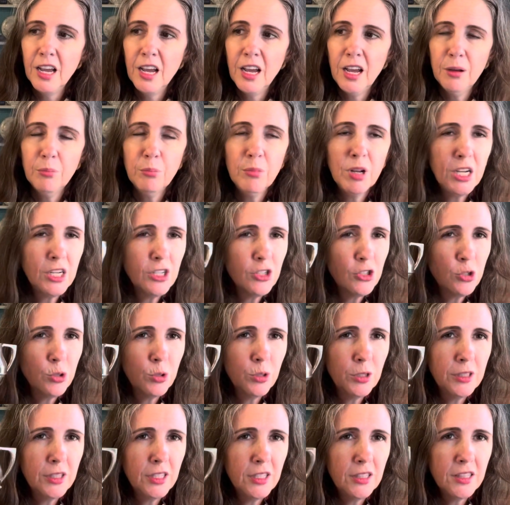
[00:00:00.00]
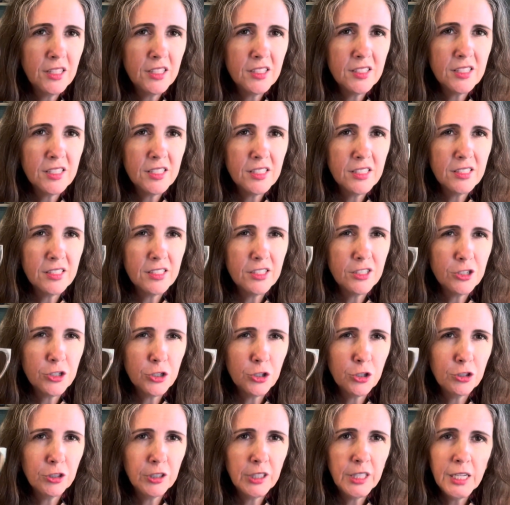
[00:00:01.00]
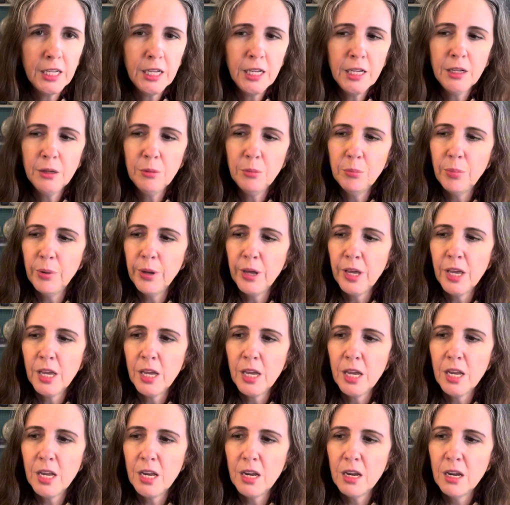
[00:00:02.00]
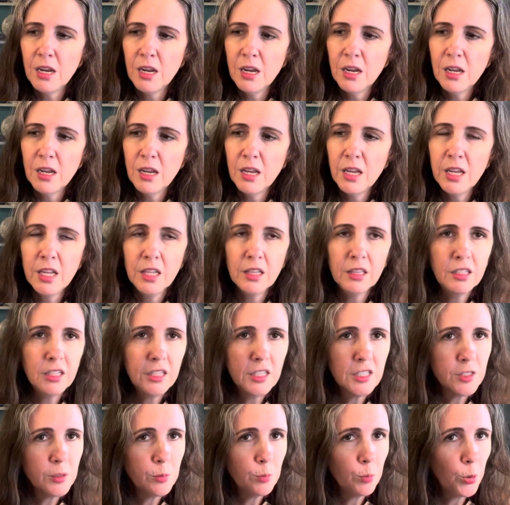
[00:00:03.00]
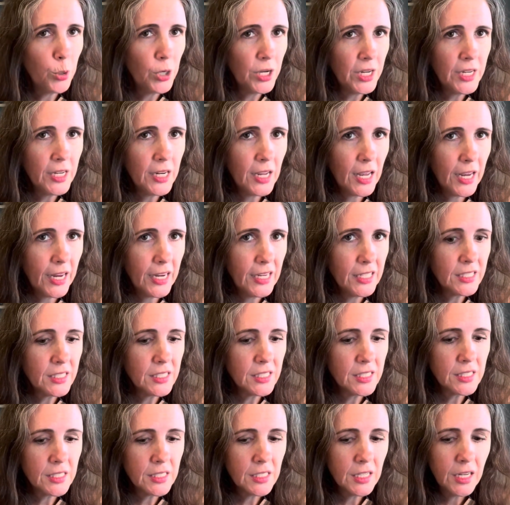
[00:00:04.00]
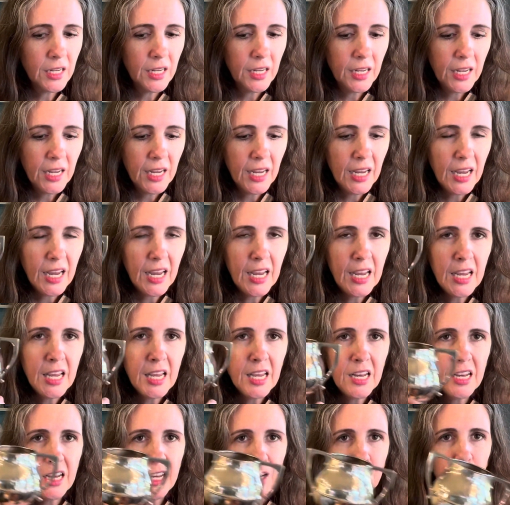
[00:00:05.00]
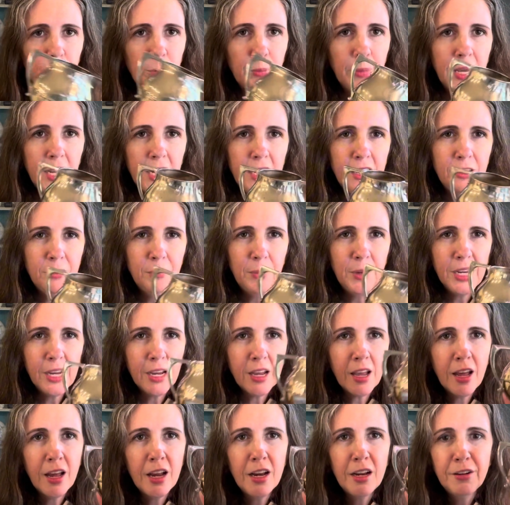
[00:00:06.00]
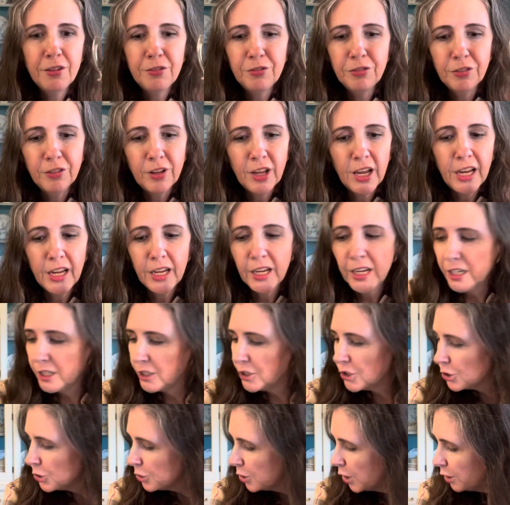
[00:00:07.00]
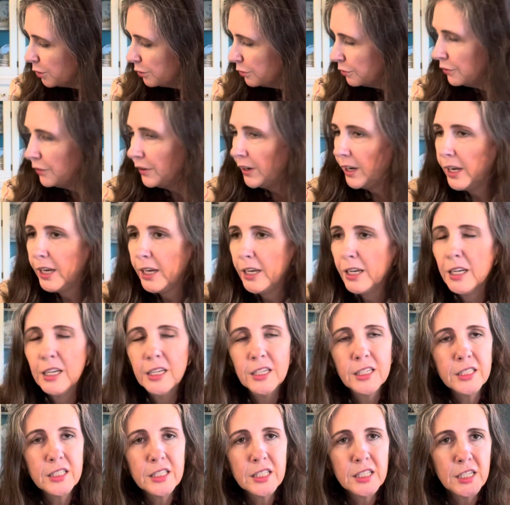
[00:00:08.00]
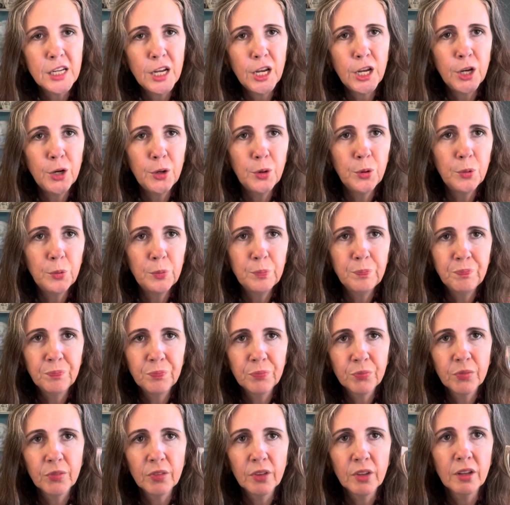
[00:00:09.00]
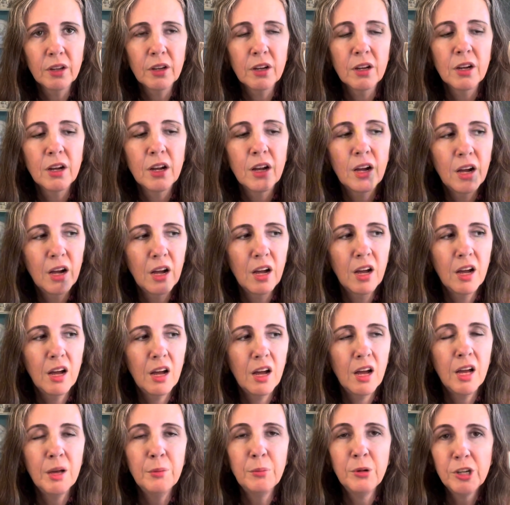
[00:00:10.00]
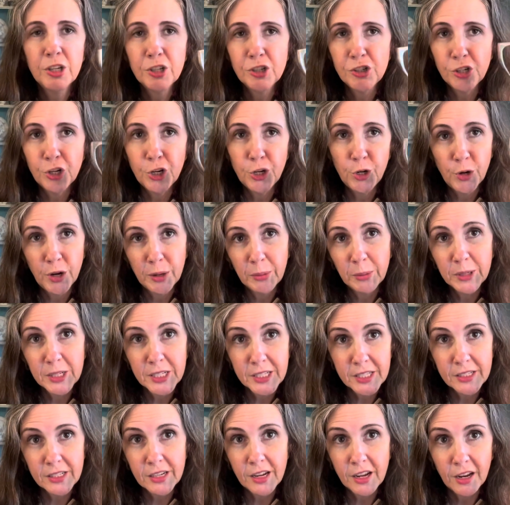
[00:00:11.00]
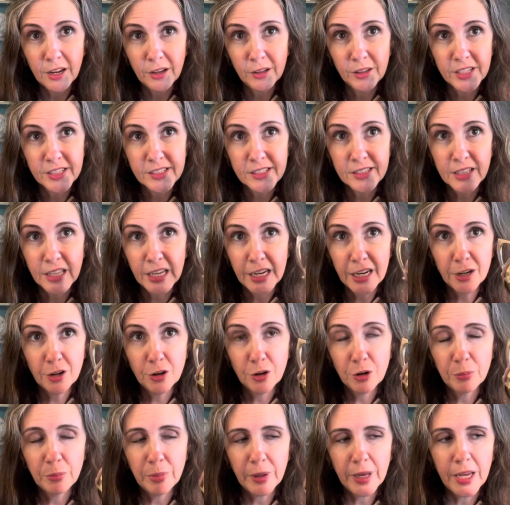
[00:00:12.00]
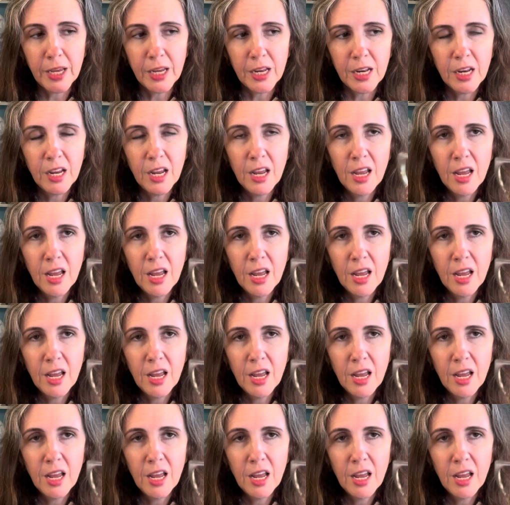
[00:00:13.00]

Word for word: I'm not sure that this is sterling, but it looks pretty nice. And it reminded me kind of like a trophy. So I'm gonna show you how I'm gonna style this later, but